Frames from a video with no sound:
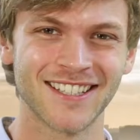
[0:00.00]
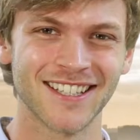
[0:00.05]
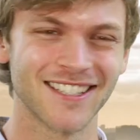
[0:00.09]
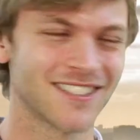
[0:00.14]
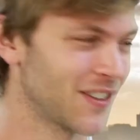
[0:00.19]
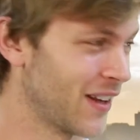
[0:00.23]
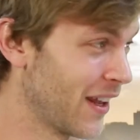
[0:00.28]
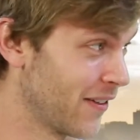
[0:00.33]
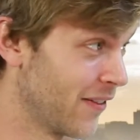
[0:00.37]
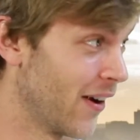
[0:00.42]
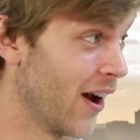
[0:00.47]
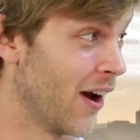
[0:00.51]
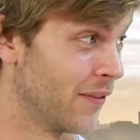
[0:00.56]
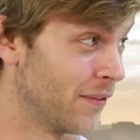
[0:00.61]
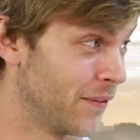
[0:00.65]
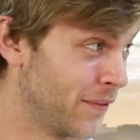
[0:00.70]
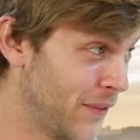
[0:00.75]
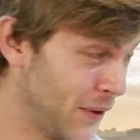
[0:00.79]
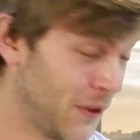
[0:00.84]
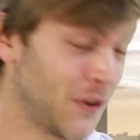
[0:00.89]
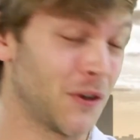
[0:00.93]
is a
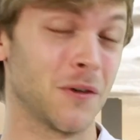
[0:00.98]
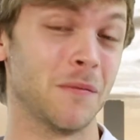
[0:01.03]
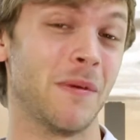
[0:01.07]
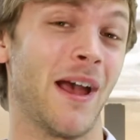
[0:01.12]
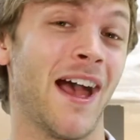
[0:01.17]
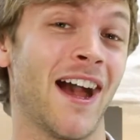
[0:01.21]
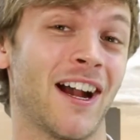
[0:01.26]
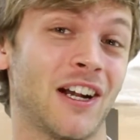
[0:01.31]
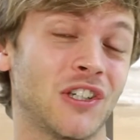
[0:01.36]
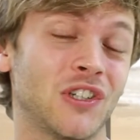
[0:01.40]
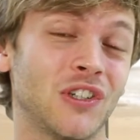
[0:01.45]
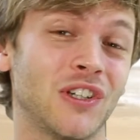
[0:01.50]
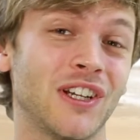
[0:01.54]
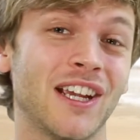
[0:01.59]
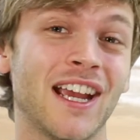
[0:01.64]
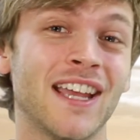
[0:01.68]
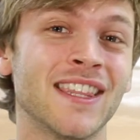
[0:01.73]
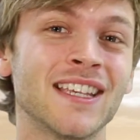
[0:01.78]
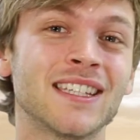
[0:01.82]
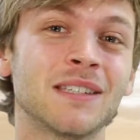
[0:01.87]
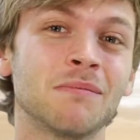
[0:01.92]
verb, actually,
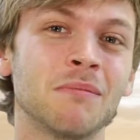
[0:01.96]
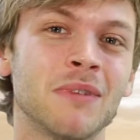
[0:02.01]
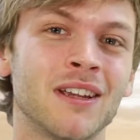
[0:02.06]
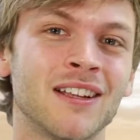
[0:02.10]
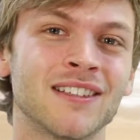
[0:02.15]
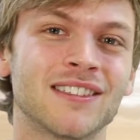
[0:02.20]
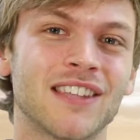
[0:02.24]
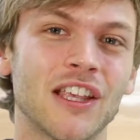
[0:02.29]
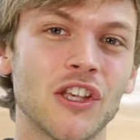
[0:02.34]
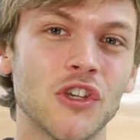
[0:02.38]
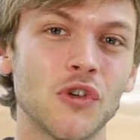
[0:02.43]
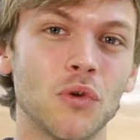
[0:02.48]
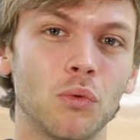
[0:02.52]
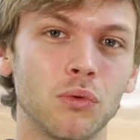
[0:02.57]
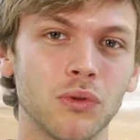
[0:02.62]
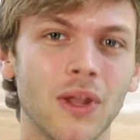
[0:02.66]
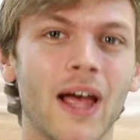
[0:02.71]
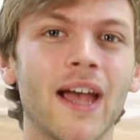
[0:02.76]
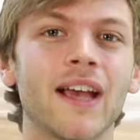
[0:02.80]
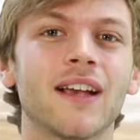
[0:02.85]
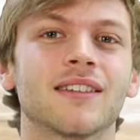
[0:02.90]
and this means that you
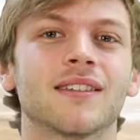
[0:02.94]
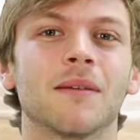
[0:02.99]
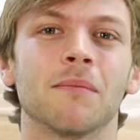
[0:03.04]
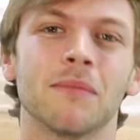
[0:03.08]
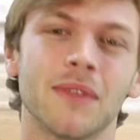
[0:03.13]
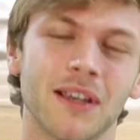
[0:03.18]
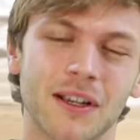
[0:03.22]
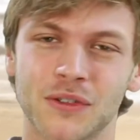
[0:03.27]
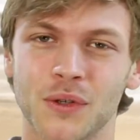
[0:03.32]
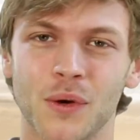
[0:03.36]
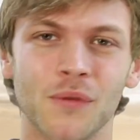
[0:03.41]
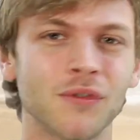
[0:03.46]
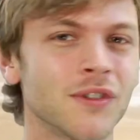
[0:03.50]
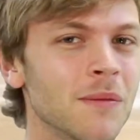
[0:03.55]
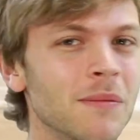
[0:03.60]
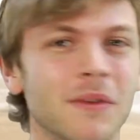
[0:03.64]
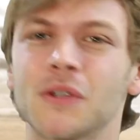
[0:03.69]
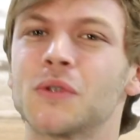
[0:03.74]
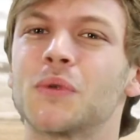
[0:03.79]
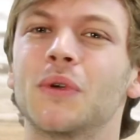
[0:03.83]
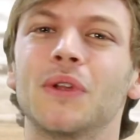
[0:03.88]
like something. So if
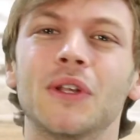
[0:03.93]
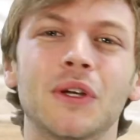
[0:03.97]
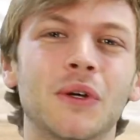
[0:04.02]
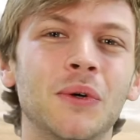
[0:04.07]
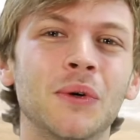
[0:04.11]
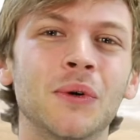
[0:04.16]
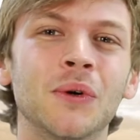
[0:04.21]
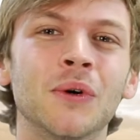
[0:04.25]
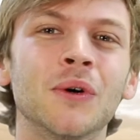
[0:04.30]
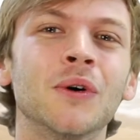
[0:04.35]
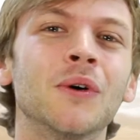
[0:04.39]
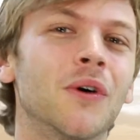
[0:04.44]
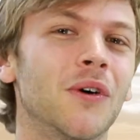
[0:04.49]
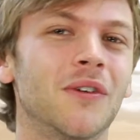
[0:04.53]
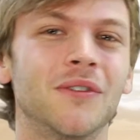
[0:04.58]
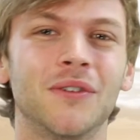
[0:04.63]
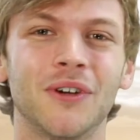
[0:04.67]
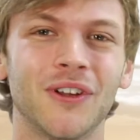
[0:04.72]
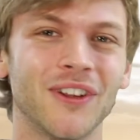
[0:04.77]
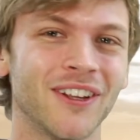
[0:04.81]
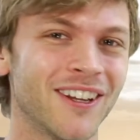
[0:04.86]
something's really cool or
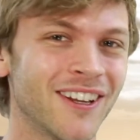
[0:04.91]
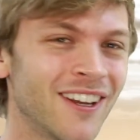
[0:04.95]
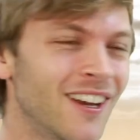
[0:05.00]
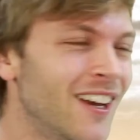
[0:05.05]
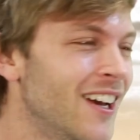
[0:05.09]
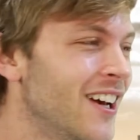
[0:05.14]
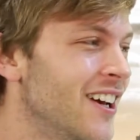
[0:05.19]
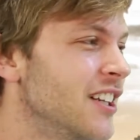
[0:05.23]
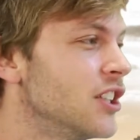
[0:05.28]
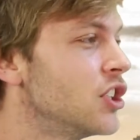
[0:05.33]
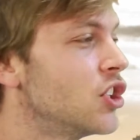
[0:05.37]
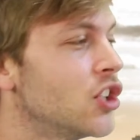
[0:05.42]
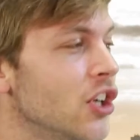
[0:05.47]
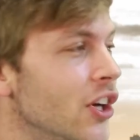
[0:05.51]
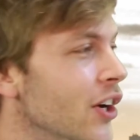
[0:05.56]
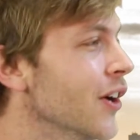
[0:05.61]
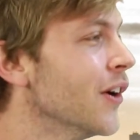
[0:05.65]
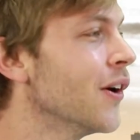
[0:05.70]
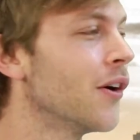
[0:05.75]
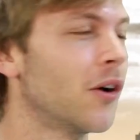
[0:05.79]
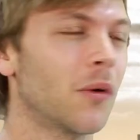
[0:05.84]
really chill
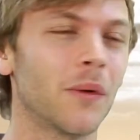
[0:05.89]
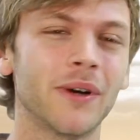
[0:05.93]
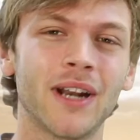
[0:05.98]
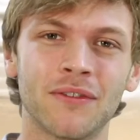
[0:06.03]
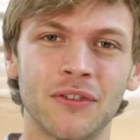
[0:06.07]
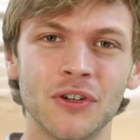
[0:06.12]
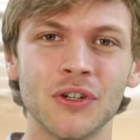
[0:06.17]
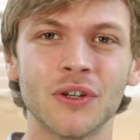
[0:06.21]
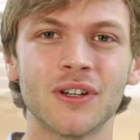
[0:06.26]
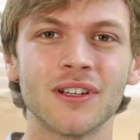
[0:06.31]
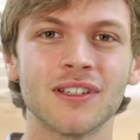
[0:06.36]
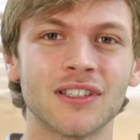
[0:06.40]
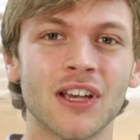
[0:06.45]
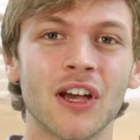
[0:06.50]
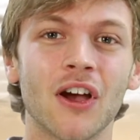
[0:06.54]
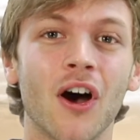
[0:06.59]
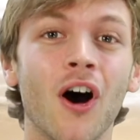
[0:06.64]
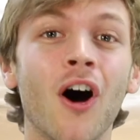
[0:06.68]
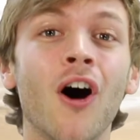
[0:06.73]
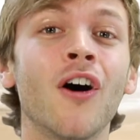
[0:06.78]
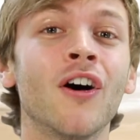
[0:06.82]
or whatever, you can say,
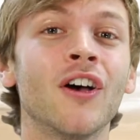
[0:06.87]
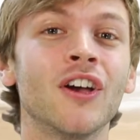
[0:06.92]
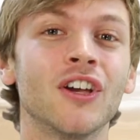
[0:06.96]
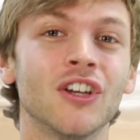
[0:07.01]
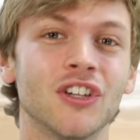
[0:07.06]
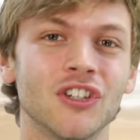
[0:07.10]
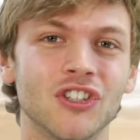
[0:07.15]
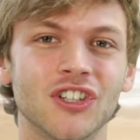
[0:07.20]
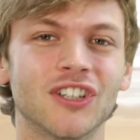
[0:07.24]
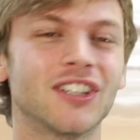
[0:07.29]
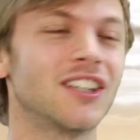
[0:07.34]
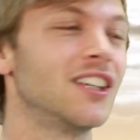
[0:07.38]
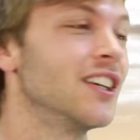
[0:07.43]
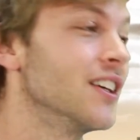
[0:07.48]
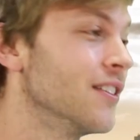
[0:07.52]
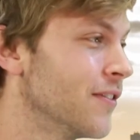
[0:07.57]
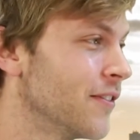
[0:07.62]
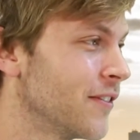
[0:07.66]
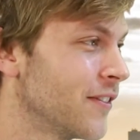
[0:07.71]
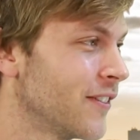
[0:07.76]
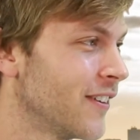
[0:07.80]
oh, je kiffe.